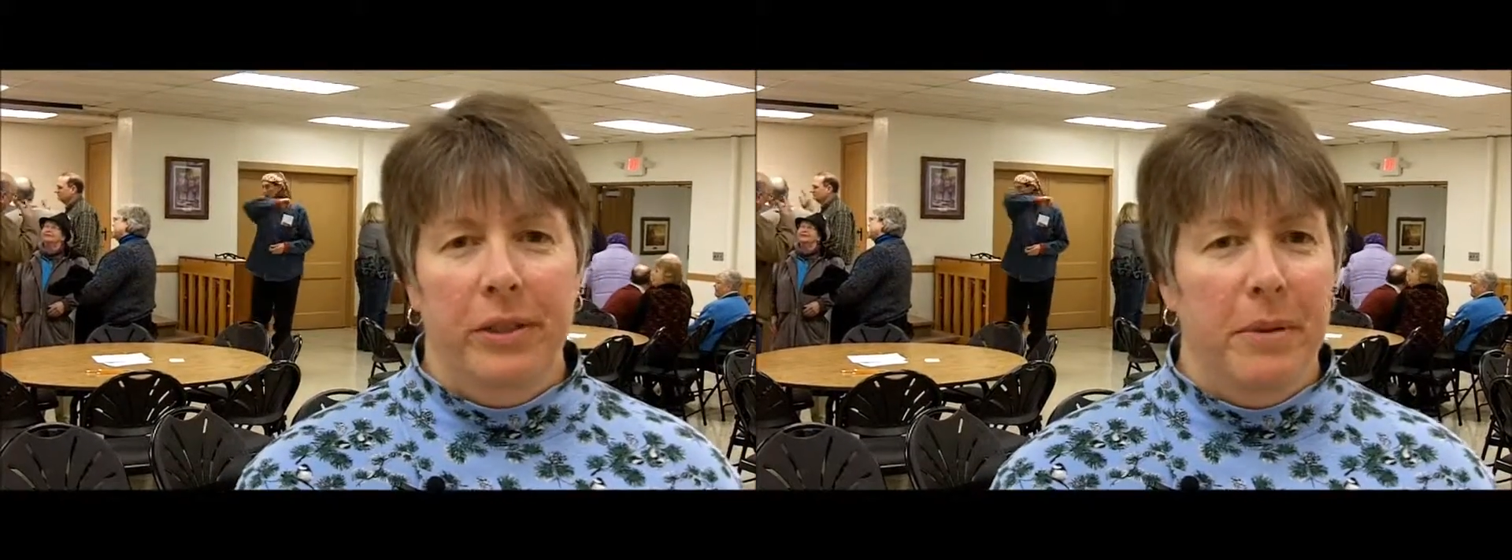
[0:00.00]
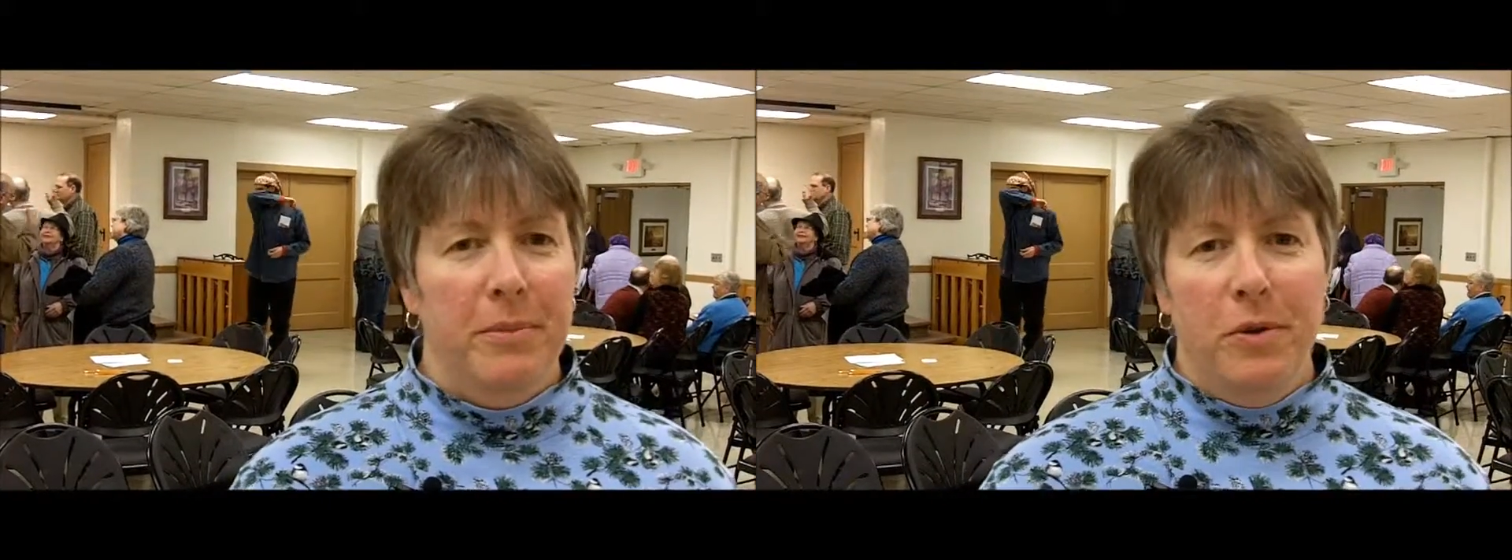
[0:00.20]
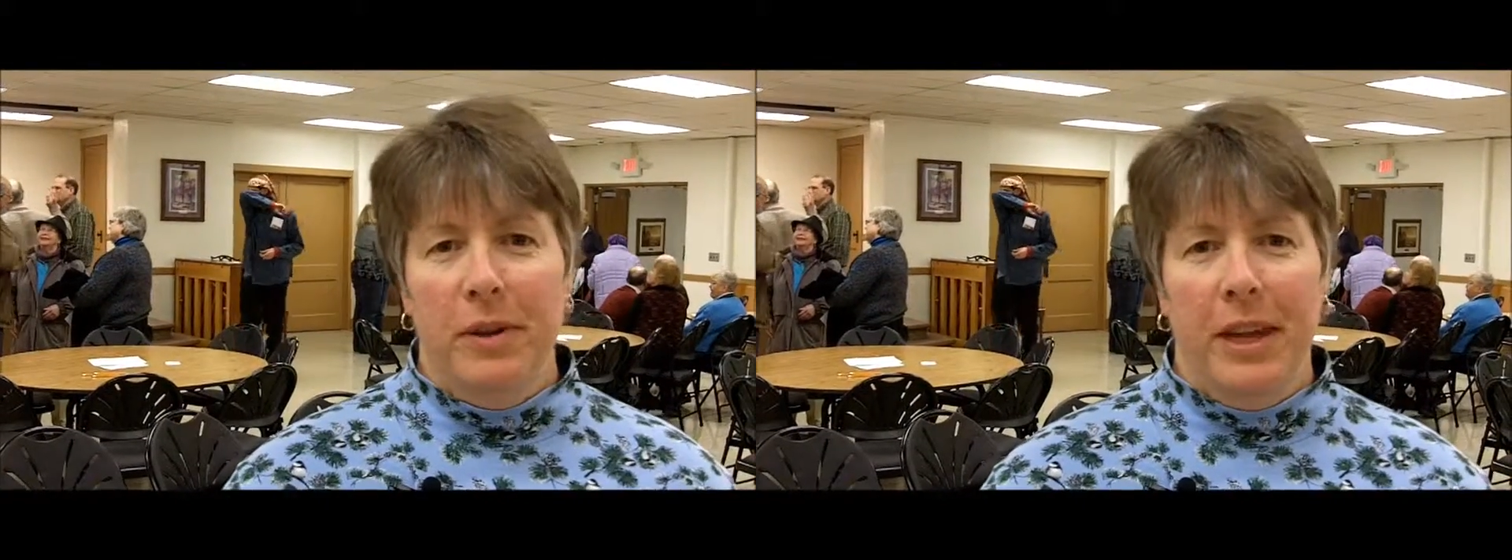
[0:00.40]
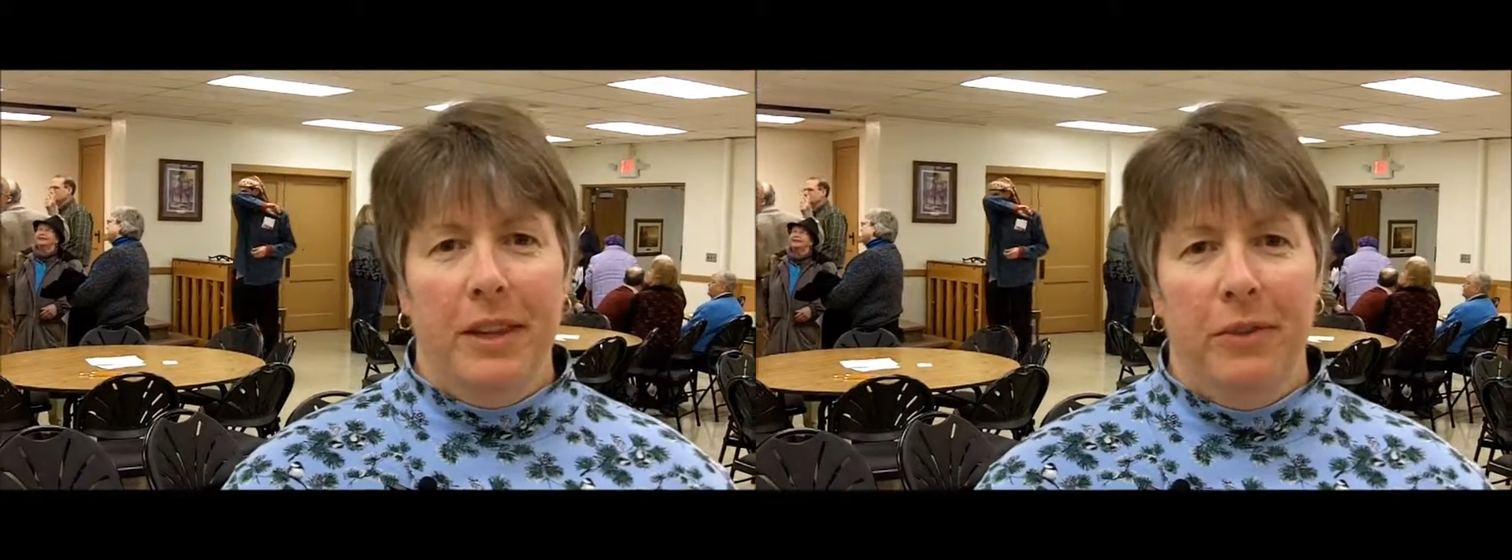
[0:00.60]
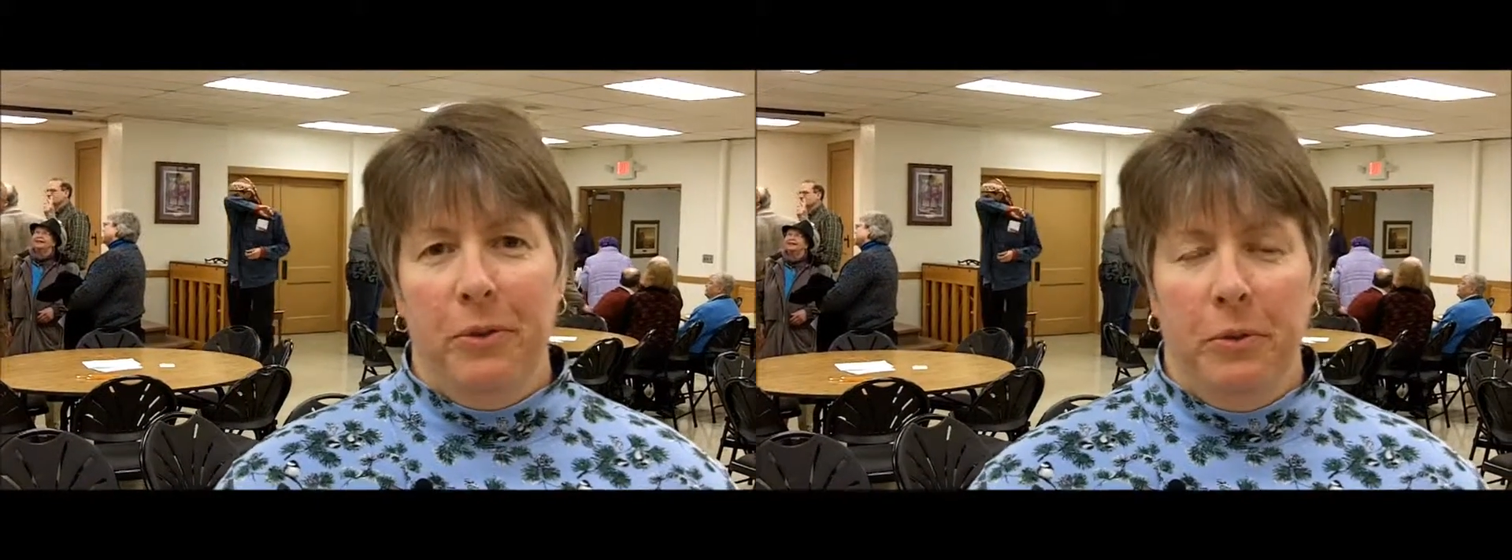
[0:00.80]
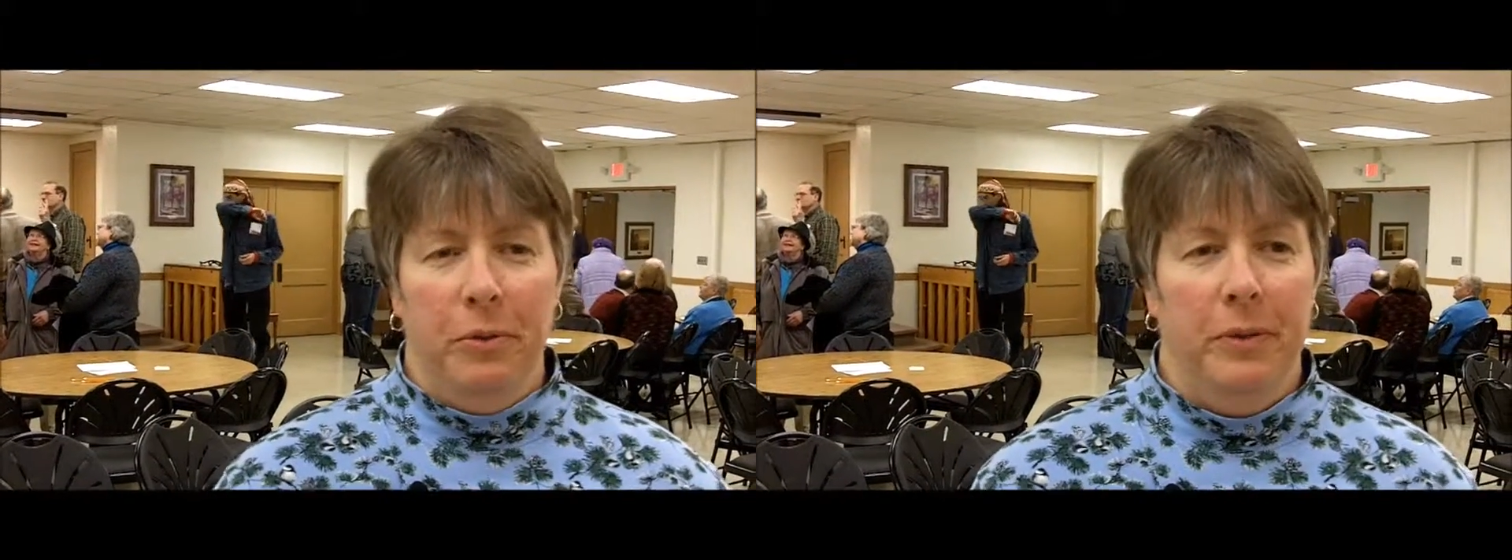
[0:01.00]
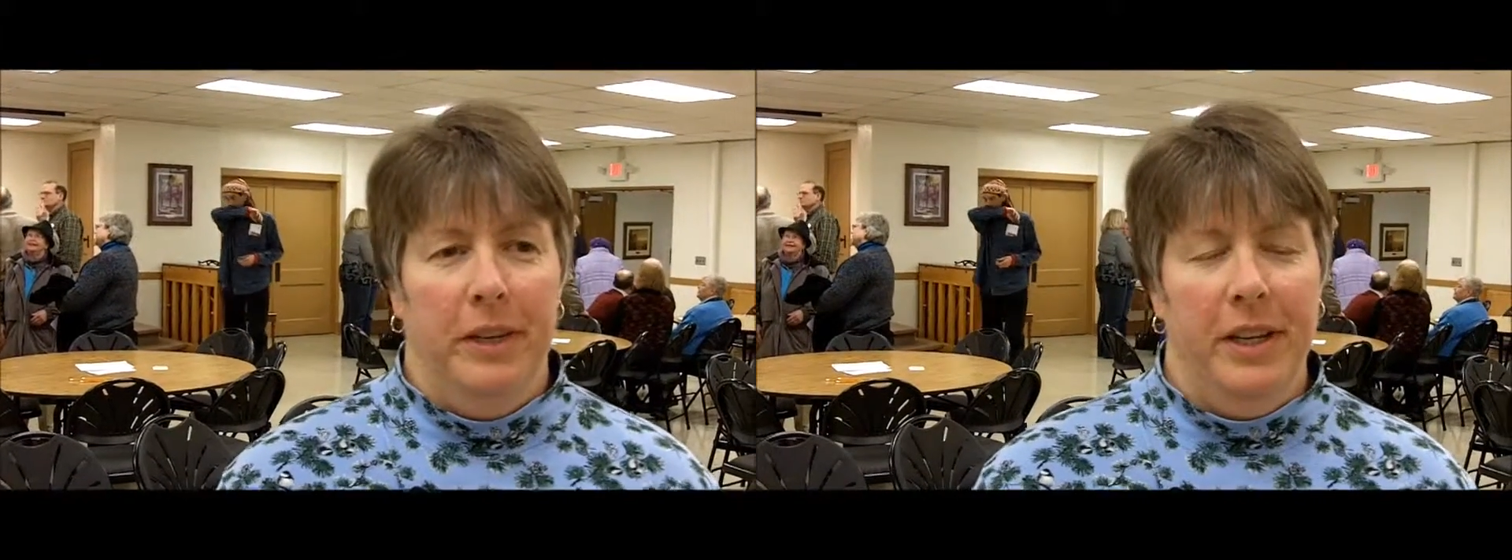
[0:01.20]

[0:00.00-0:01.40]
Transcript: Some you get through,